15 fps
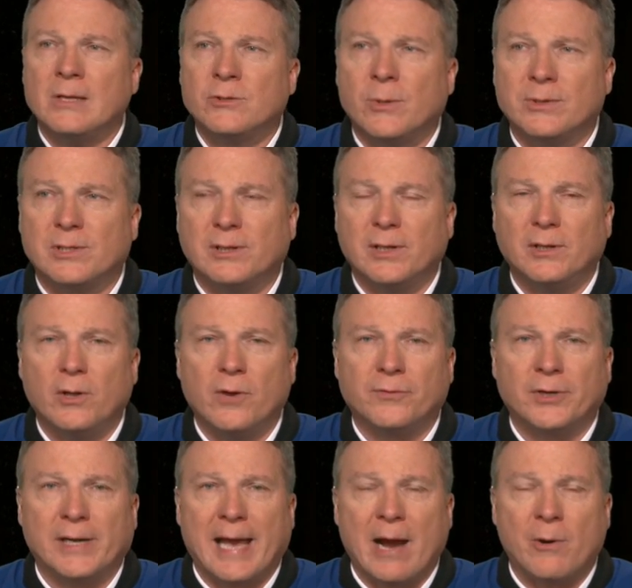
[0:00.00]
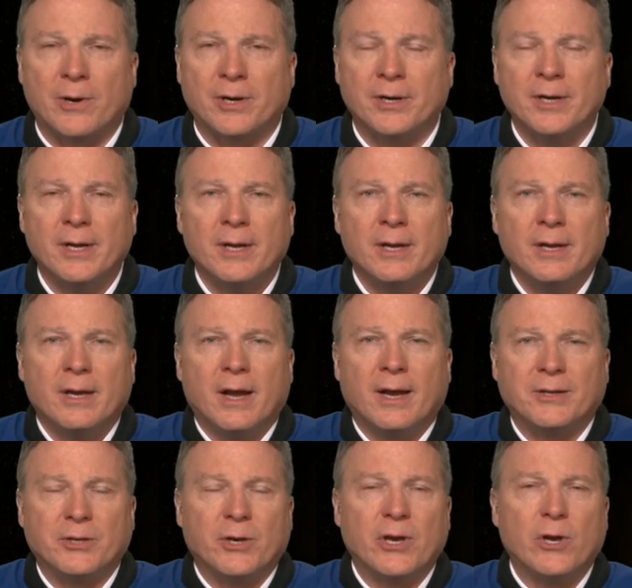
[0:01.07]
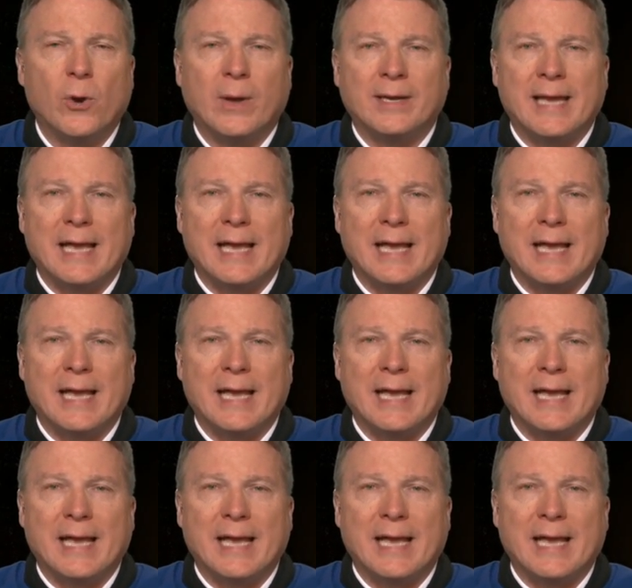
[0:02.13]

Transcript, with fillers: So it's a little uh-huh. over an hour. Uh, you can go on